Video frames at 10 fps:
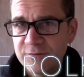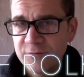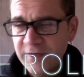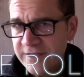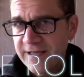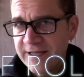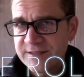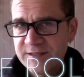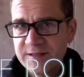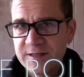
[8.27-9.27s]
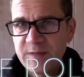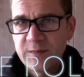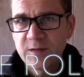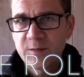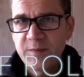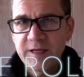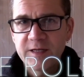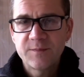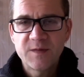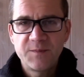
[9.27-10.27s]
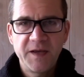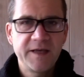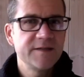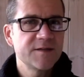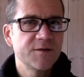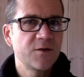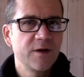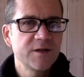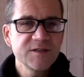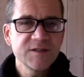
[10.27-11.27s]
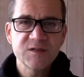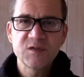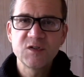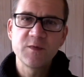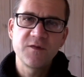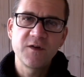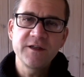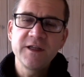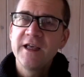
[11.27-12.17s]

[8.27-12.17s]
Really glad to see that people are picking up the pace on the questions. It's super fun.